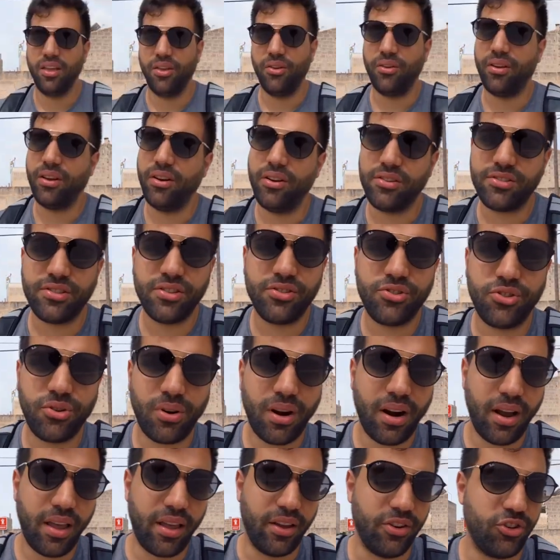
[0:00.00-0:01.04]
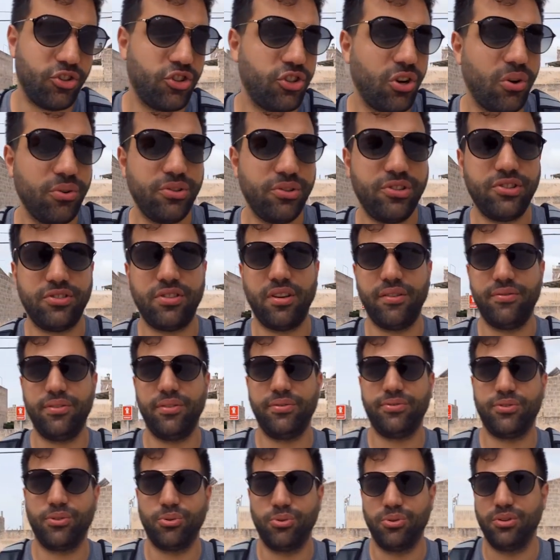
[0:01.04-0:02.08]
You can also try and show stuff,
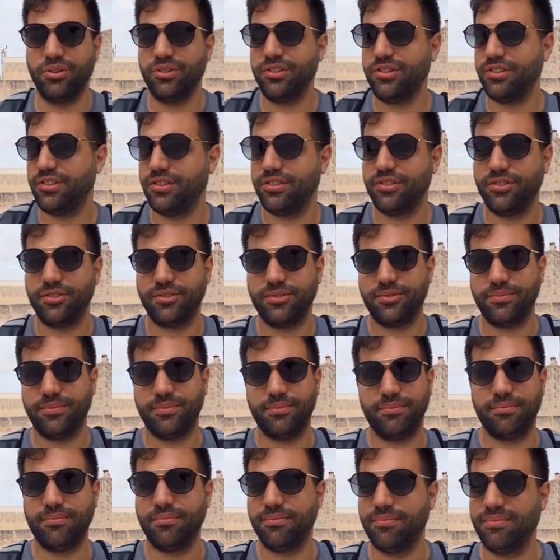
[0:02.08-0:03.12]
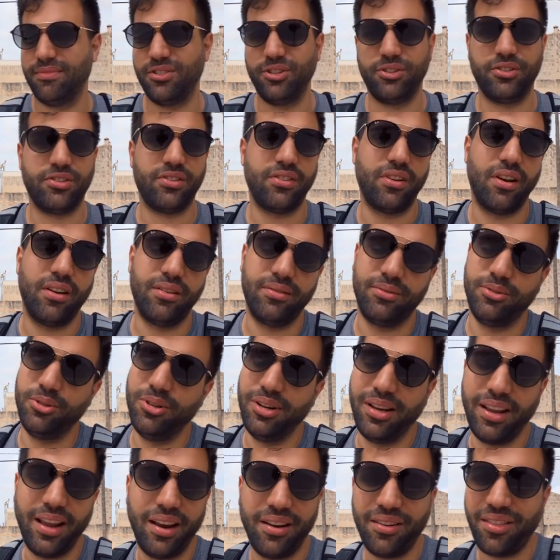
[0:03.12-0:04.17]
of course. There's not
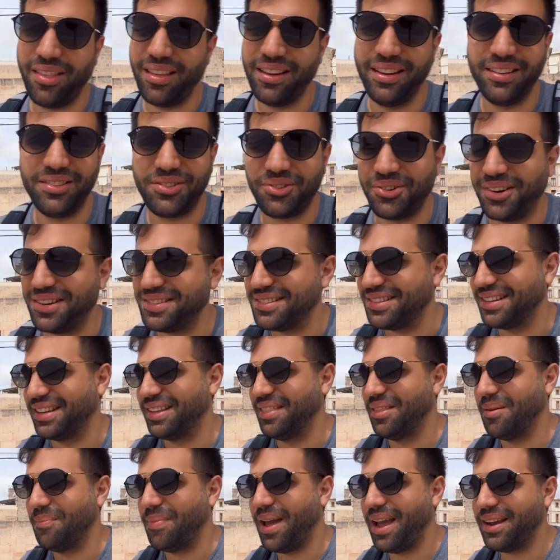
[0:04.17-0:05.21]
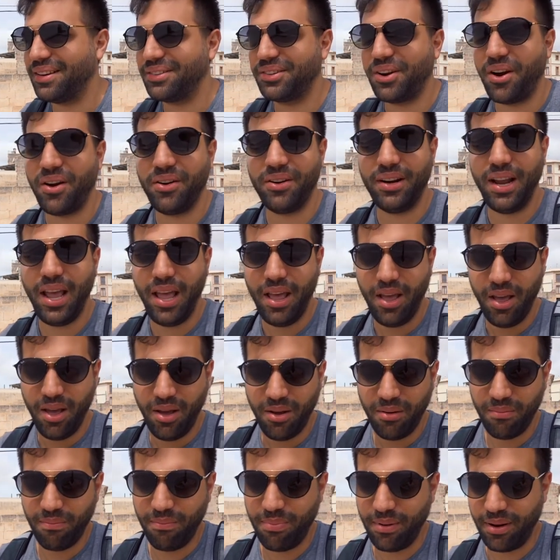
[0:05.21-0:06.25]
really anything interesting in the background,
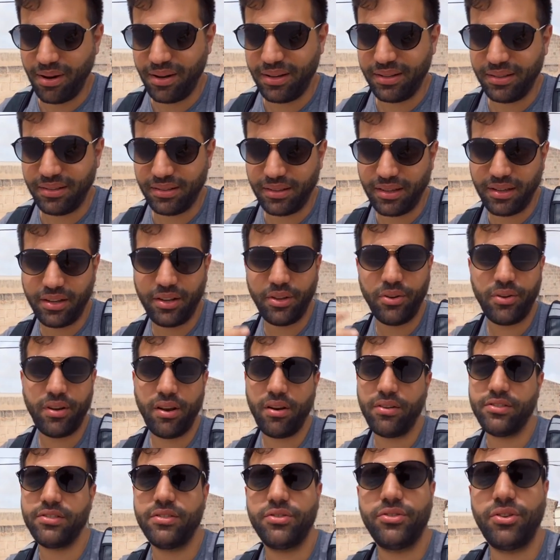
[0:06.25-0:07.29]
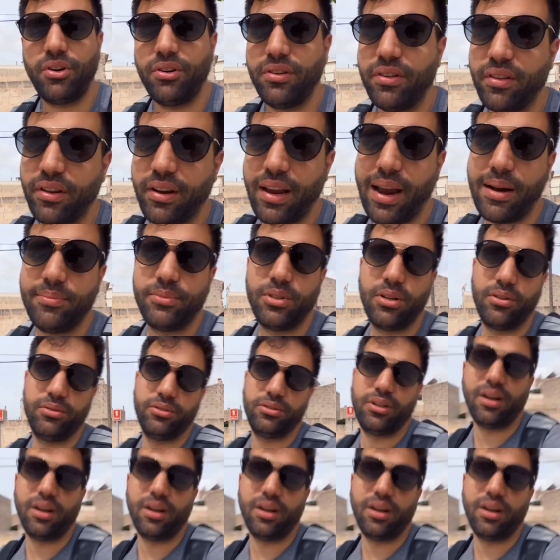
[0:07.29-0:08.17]
but uh, you can also turn the camera